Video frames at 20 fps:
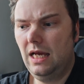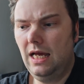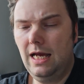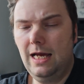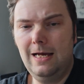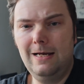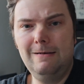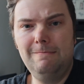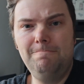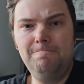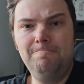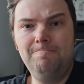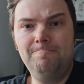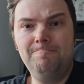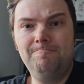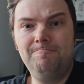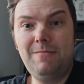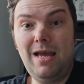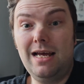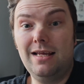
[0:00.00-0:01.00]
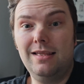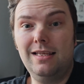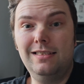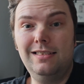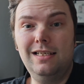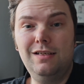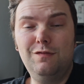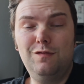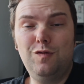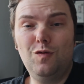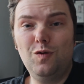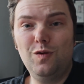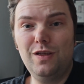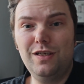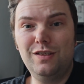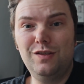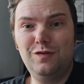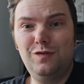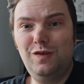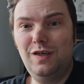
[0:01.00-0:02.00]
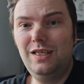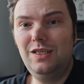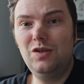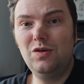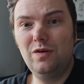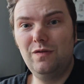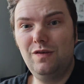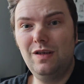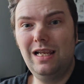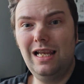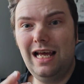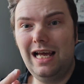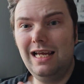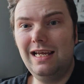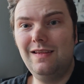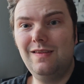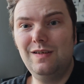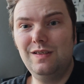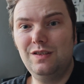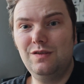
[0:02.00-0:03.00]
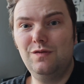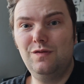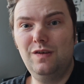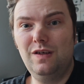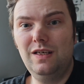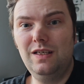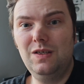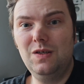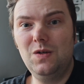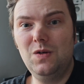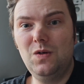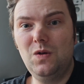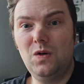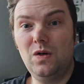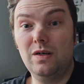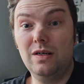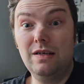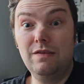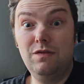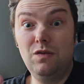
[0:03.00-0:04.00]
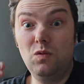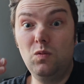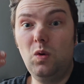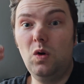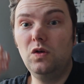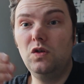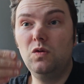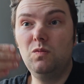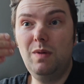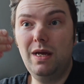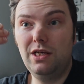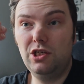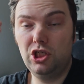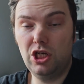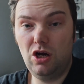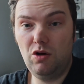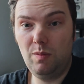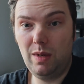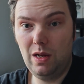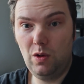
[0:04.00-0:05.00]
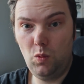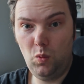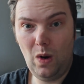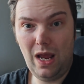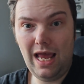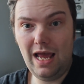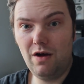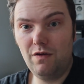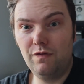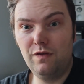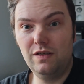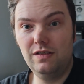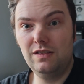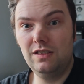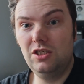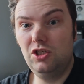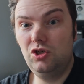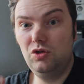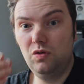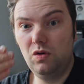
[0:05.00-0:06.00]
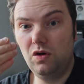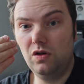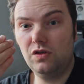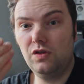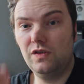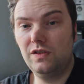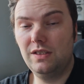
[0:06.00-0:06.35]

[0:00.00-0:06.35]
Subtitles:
Yeah, that's it for this video. If you like this video, or if you want to make Xiaomi aware of this issue, also